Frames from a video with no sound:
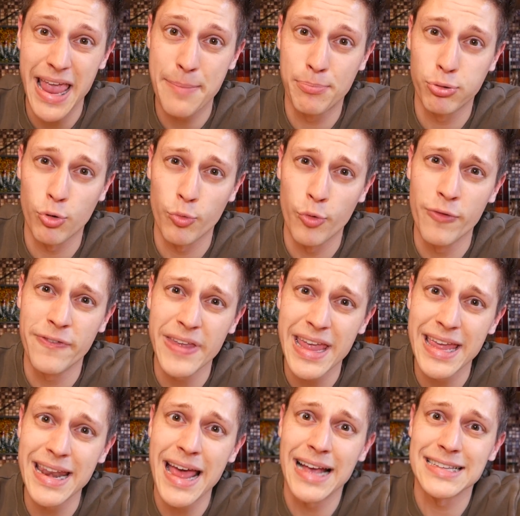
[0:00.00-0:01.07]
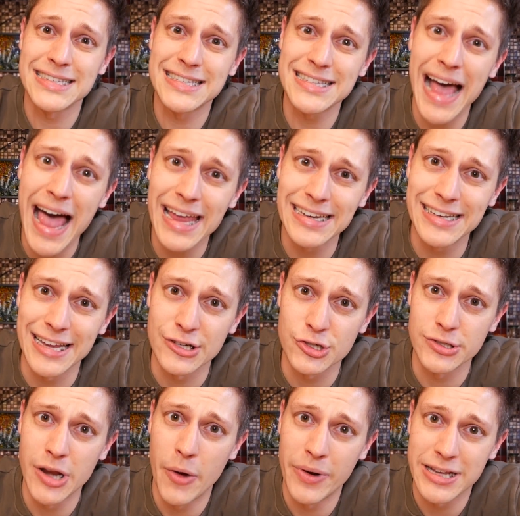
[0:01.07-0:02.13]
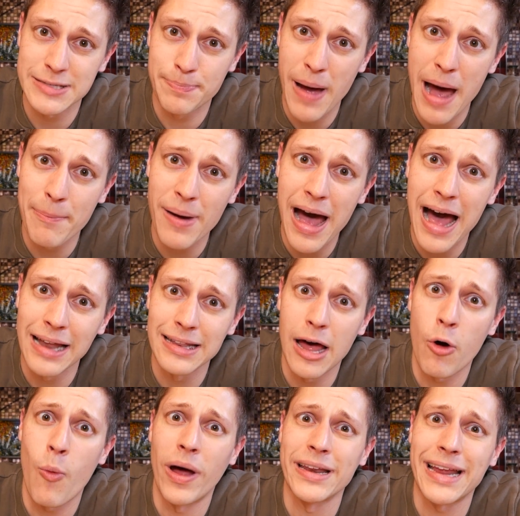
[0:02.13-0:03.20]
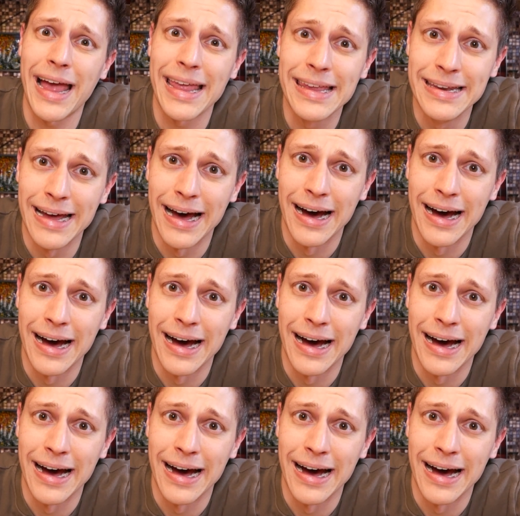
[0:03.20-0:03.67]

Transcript: a Peruvian side dish known as papa a la Huancaina.